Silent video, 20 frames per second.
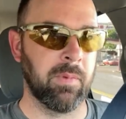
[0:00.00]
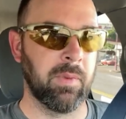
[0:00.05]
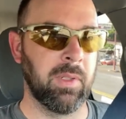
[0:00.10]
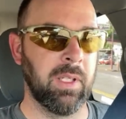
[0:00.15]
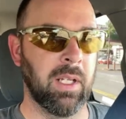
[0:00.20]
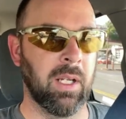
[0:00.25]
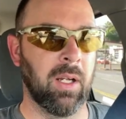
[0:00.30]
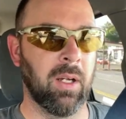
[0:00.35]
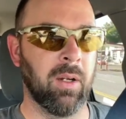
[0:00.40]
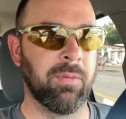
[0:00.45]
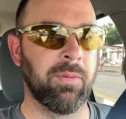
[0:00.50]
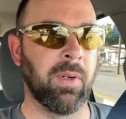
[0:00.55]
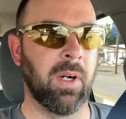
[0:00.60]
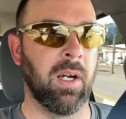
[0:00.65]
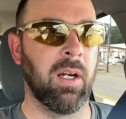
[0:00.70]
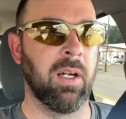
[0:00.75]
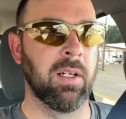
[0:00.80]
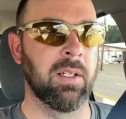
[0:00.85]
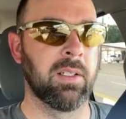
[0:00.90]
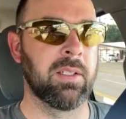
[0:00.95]
you know,
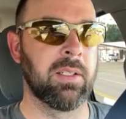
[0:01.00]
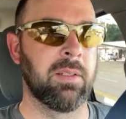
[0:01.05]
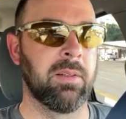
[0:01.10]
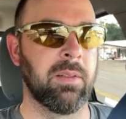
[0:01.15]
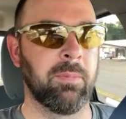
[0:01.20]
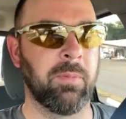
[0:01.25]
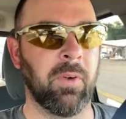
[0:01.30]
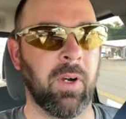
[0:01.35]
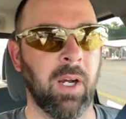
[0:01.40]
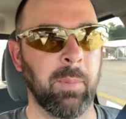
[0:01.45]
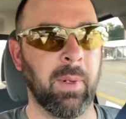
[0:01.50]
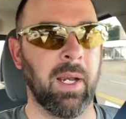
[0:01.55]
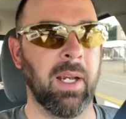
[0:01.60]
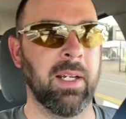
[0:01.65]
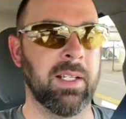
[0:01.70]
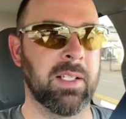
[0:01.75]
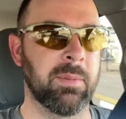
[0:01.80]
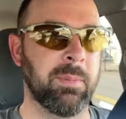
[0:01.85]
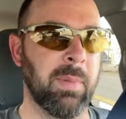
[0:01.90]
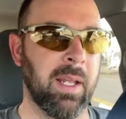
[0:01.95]
frogs, frog bite
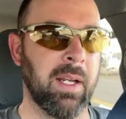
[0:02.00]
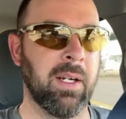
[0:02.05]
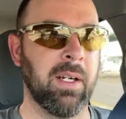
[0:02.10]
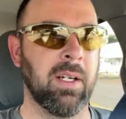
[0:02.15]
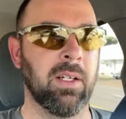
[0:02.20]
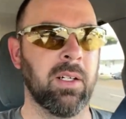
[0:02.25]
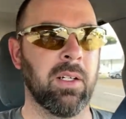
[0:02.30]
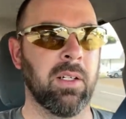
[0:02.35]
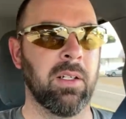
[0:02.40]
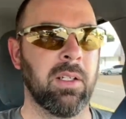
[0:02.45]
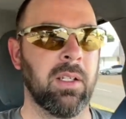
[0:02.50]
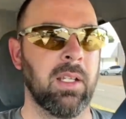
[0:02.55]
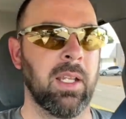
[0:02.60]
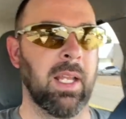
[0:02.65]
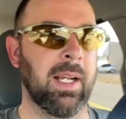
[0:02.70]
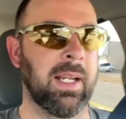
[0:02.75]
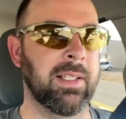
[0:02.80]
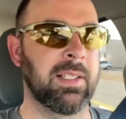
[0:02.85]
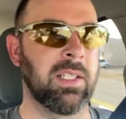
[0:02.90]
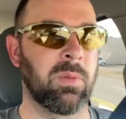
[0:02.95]
gets better.
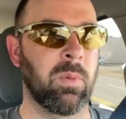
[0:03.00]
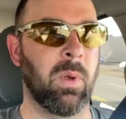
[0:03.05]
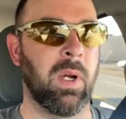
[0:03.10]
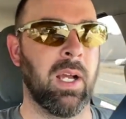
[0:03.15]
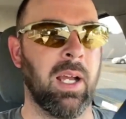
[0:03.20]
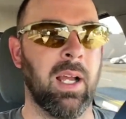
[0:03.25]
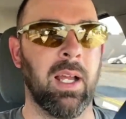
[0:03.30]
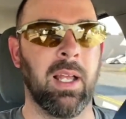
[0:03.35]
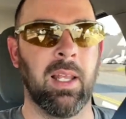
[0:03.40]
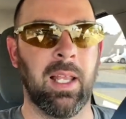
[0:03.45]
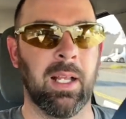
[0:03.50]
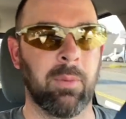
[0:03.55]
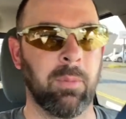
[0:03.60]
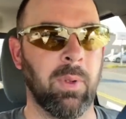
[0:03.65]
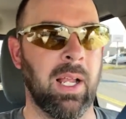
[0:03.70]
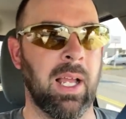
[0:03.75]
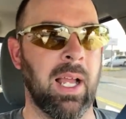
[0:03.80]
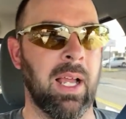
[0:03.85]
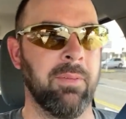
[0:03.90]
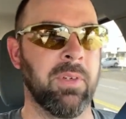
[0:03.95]
I guess that's why, like
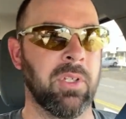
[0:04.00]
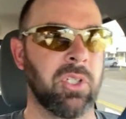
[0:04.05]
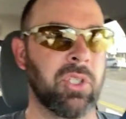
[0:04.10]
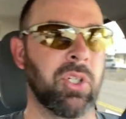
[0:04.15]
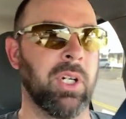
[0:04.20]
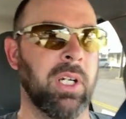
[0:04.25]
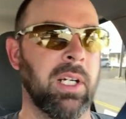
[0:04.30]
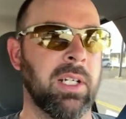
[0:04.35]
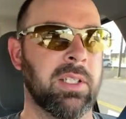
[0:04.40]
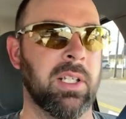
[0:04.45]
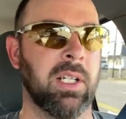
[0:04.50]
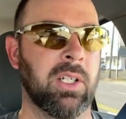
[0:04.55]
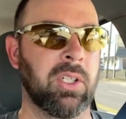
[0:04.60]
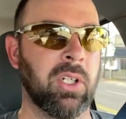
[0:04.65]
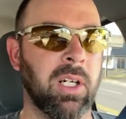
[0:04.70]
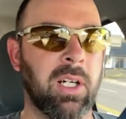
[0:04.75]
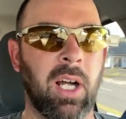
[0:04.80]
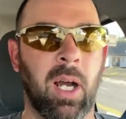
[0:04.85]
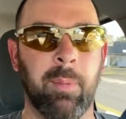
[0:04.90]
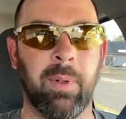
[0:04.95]
when I, I fish creeks, the
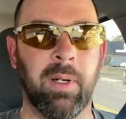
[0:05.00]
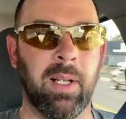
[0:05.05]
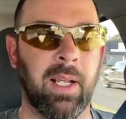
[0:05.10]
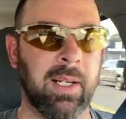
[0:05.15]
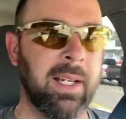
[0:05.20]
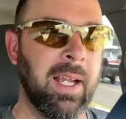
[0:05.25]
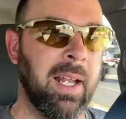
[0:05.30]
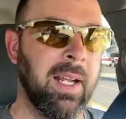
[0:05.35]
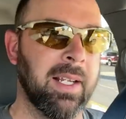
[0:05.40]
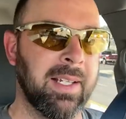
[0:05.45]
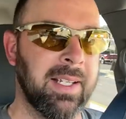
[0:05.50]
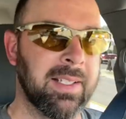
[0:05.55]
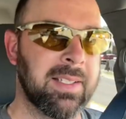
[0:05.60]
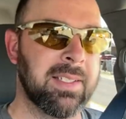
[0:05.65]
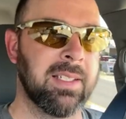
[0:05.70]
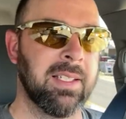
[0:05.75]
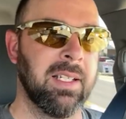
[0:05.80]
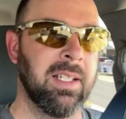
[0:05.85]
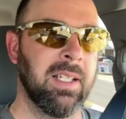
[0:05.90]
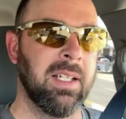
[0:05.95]
creek hopper like kind of
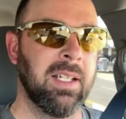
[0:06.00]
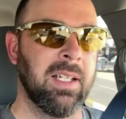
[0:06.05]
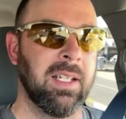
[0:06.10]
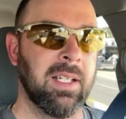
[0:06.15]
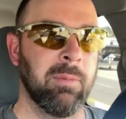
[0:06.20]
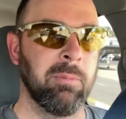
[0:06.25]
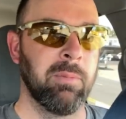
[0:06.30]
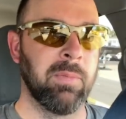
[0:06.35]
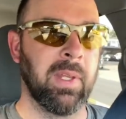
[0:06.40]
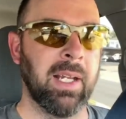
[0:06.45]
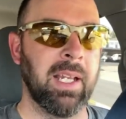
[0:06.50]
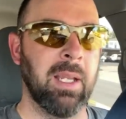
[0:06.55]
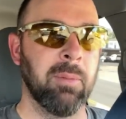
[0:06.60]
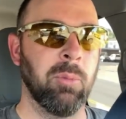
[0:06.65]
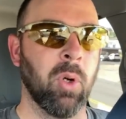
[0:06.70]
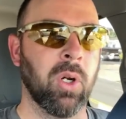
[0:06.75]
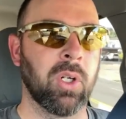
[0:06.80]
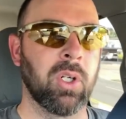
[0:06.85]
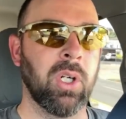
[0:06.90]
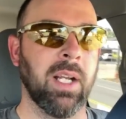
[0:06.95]
gets, they get
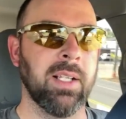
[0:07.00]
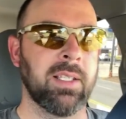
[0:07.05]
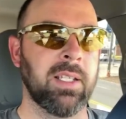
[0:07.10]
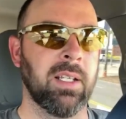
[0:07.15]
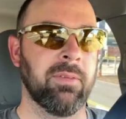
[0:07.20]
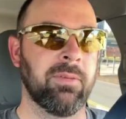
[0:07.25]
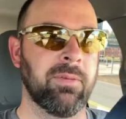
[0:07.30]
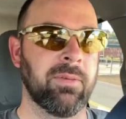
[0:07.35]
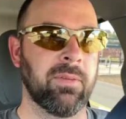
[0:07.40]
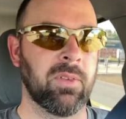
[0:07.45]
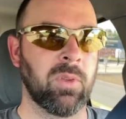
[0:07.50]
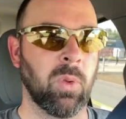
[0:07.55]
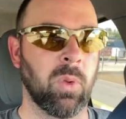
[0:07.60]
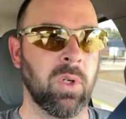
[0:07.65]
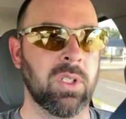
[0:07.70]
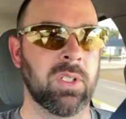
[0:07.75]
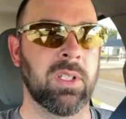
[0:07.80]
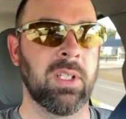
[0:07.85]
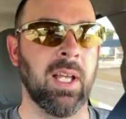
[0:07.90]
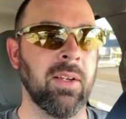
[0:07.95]
more aggressive
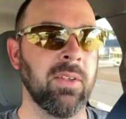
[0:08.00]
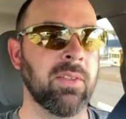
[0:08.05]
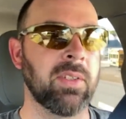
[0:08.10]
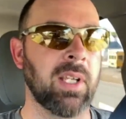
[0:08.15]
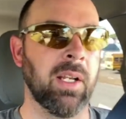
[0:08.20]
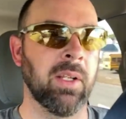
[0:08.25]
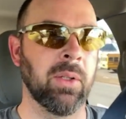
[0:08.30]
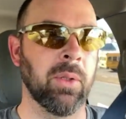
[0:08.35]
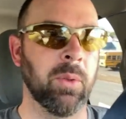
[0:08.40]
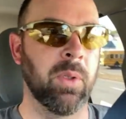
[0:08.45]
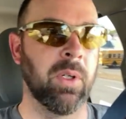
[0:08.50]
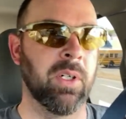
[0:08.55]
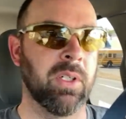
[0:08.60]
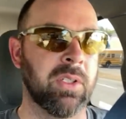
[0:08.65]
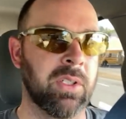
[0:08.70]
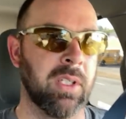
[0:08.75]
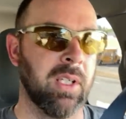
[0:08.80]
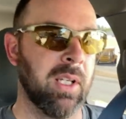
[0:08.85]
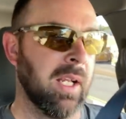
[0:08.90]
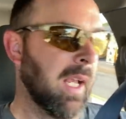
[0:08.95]
towards those kind of
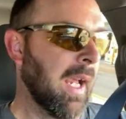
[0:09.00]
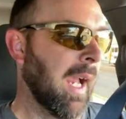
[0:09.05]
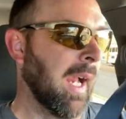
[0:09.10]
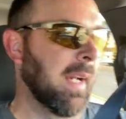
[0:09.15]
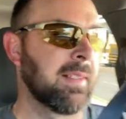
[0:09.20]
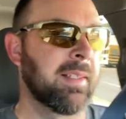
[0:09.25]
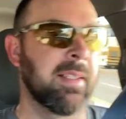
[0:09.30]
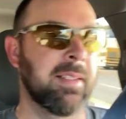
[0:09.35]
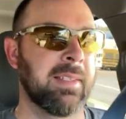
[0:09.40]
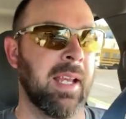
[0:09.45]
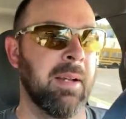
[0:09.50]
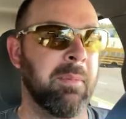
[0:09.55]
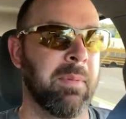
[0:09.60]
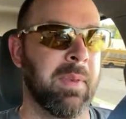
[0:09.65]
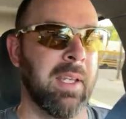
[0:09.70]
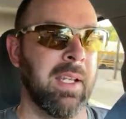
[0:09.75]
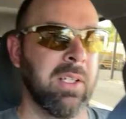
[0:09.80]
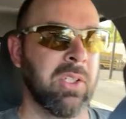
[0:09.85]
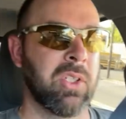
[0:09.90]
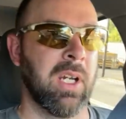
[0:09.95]
lures. I guess the same
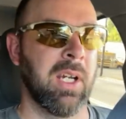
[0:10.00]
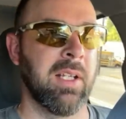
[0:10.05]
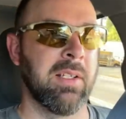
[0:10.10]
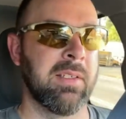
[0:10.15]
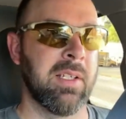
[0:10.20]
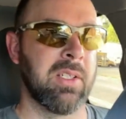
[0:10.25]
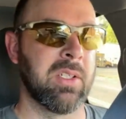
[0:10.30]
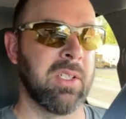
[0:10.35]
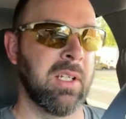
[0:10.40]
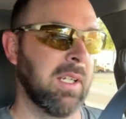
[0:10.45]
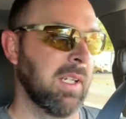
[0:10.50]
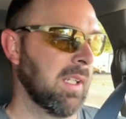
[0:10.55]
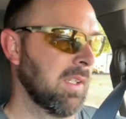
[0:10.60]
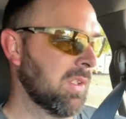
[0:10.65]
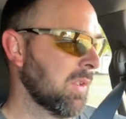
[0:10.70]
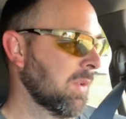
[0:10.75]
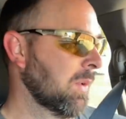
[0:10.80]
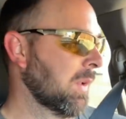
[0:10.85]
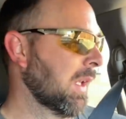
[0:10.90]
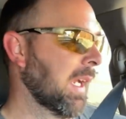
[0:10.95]
thing transitioning
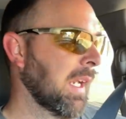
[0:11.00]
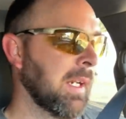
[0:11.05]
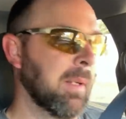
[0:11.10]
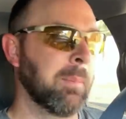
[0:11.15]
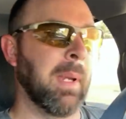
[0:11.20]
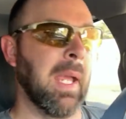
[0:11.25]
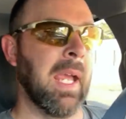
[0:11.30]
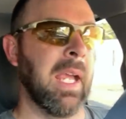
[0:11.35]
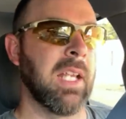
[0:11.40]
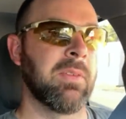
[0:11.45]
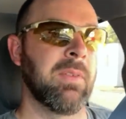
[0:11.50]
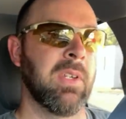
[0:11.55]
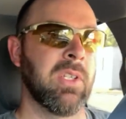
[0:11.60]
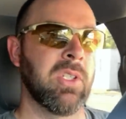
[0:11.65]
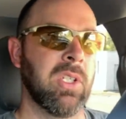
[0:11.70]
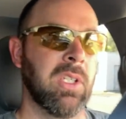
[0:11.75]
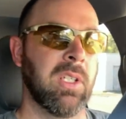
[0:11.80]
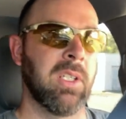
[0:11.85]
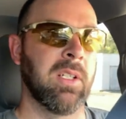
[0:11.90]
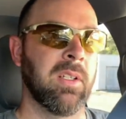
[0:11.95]
into like bass
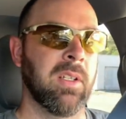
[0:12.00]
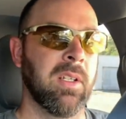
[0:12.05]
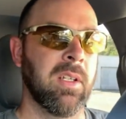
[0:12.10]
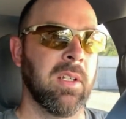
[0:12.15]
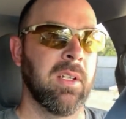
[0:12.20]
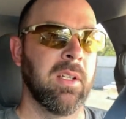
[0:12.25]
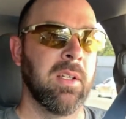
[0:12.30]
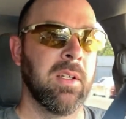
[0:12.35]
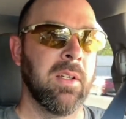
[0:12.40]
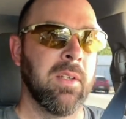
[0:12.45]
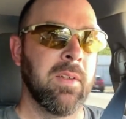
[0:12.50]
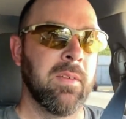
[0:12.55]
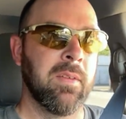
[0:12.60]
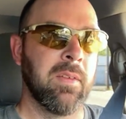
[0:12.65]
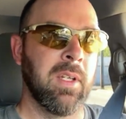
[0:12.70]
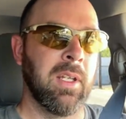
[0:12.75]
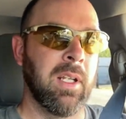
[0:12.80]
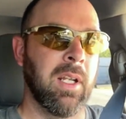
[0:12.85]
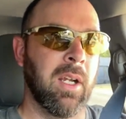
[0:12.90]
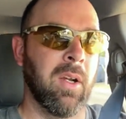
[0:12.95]
fishing,
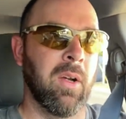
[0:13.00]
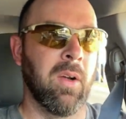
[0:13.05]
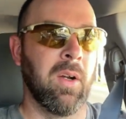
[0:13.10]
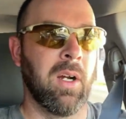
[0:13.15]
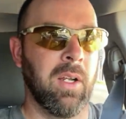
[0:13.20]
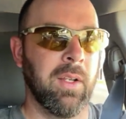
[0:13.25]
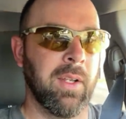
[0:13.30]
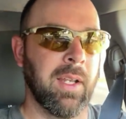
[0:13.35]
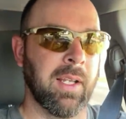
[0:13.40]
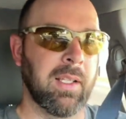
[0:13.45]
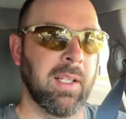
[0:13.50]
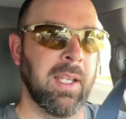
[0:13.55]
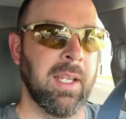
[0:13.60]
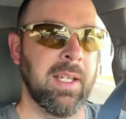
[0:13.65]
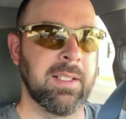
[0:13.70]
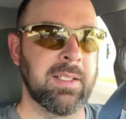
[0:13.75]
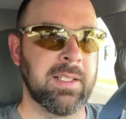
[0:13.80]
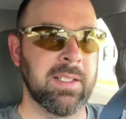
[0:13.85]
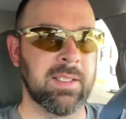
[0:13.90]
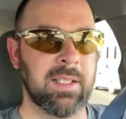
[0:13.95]
you know, on like
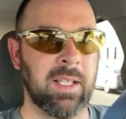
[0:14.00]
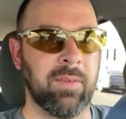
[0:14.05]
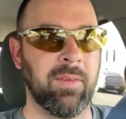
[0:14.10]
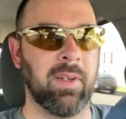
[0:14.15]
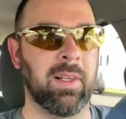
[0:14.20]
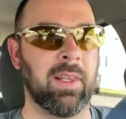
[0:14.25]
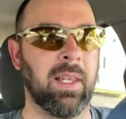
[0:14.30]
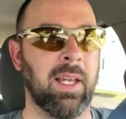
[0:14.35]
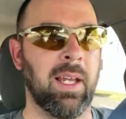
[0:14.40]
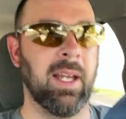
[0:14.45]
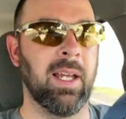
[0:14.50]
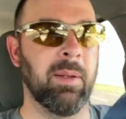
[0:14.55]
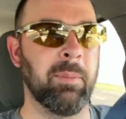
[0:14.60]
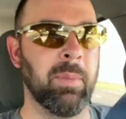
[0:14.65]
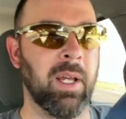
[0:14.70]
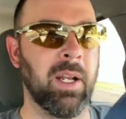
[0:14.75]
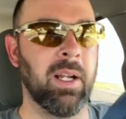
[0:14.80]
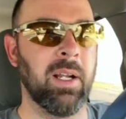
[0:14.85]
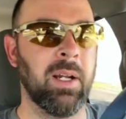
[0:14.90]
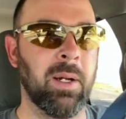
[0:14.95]
lakes and stuff like that.
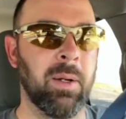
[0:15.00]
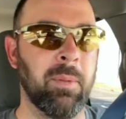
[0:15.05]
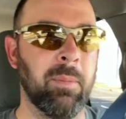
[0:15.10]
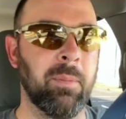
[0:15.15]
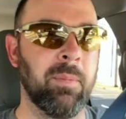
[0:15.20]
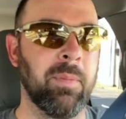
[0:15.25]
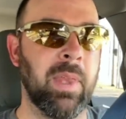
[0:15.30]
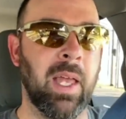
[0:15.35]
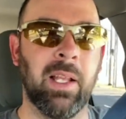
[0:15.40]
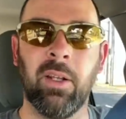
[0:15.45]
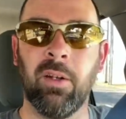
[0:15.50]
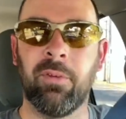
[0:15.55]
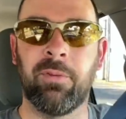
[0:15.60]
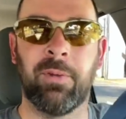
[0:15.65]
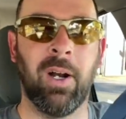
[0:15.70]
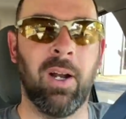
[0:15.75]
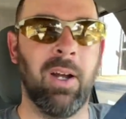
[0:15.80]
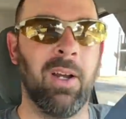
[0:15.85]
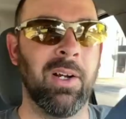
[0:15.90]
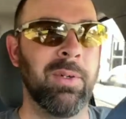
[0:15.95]
But um, that little
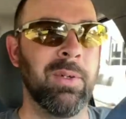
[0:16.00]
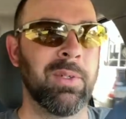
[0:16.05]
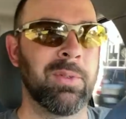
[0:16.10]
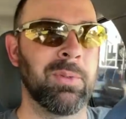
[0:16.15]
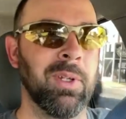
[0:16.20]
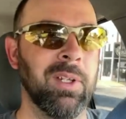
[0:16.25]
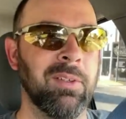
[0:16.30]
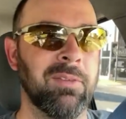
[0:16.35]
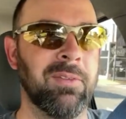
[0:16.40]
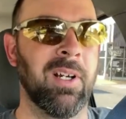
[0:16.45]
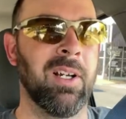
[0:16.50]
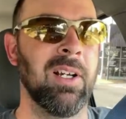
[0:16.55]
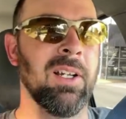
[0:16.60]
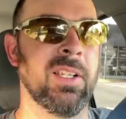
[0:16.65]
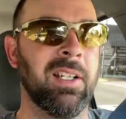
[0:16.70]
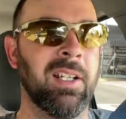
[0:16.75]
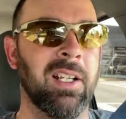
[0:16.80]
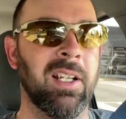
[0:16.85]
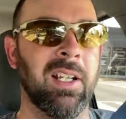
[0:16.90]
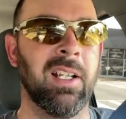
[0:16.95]
frog was really
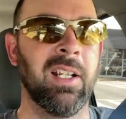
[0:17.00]
fun.